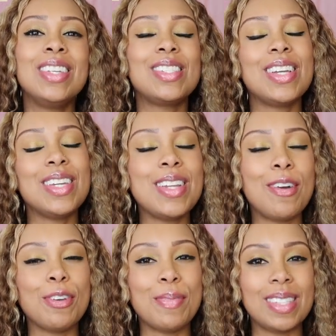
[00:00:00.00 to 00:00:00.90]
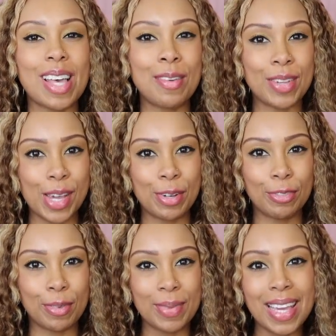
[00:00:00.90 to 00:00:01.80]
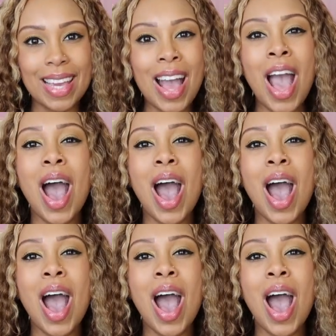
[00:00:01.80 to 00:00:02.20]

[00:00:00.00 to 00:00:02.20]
so that you never miss a video from me.